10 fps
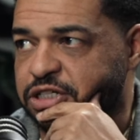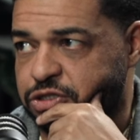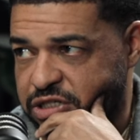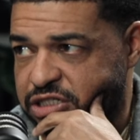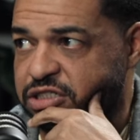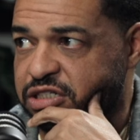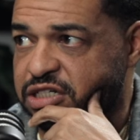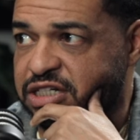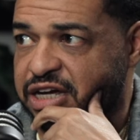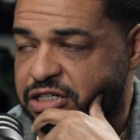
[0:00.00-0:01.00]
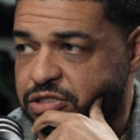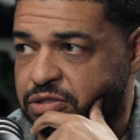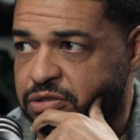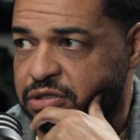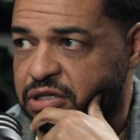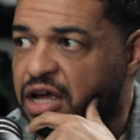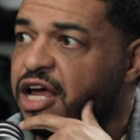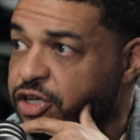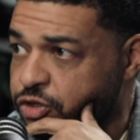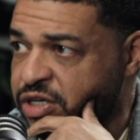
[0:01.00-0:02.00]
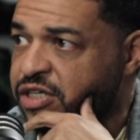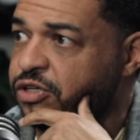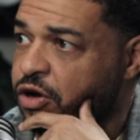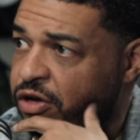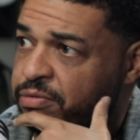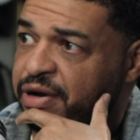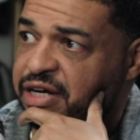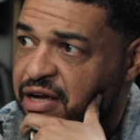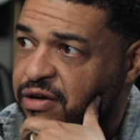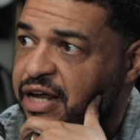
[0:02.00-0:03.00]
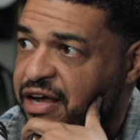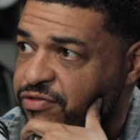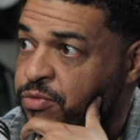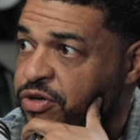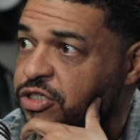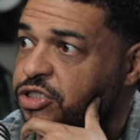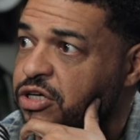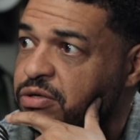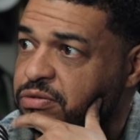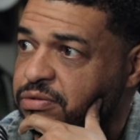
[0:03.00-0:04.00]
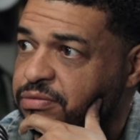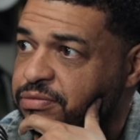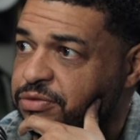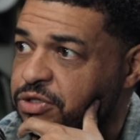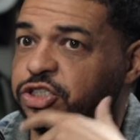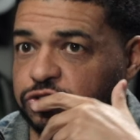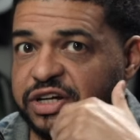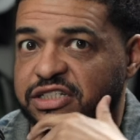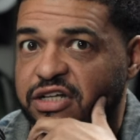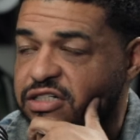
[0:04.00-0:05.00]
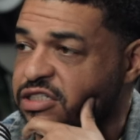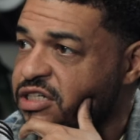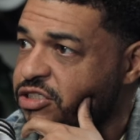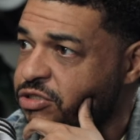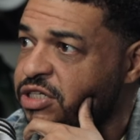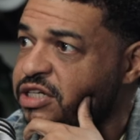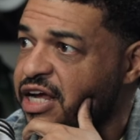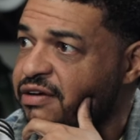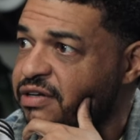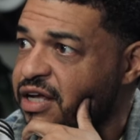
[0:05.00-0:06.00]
did you listen to the T.I. song? You need to call him right now and have him on your show. Your Trendsetter Sense, you need to have